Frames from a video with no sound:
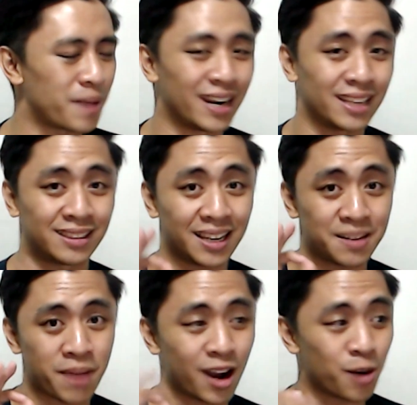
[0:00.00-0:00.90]
it did
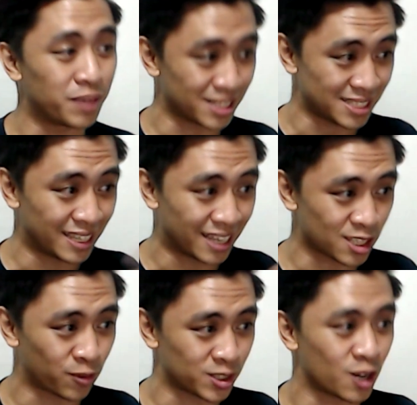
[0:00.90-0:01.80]
matter because he gets
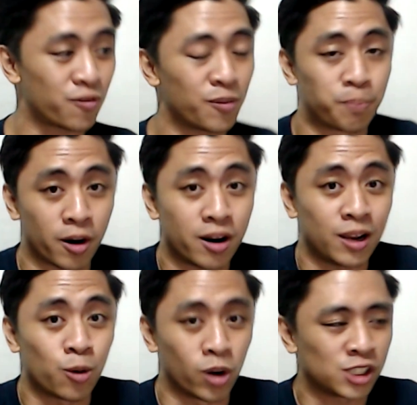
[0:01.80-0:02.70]
off a Surf,
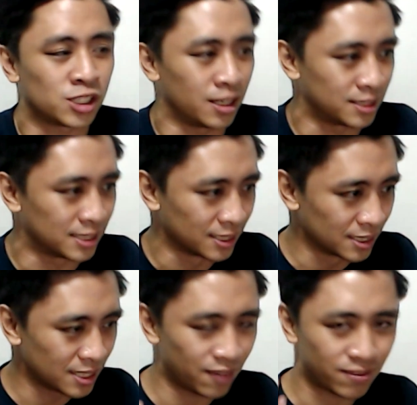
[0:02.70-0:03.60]
burning 1 shield.
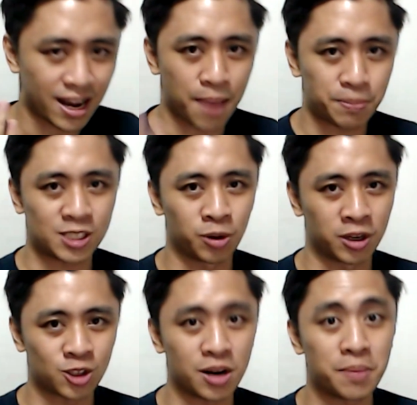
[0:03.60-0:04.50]
If that happens to you in a
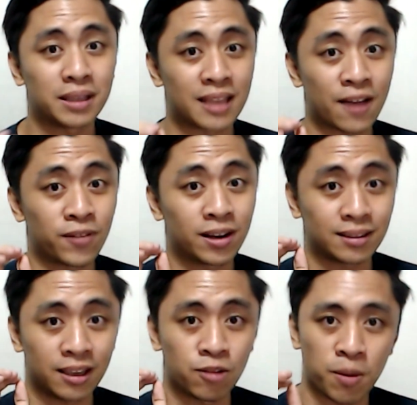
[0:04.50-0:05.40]
tournament,
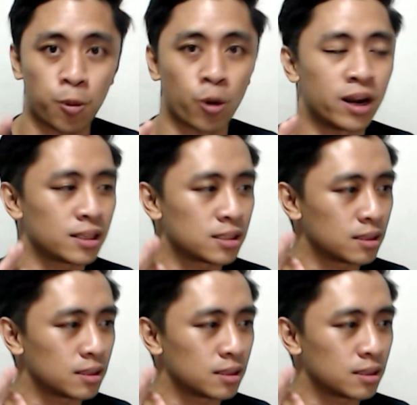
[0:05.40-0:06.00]
definitely report it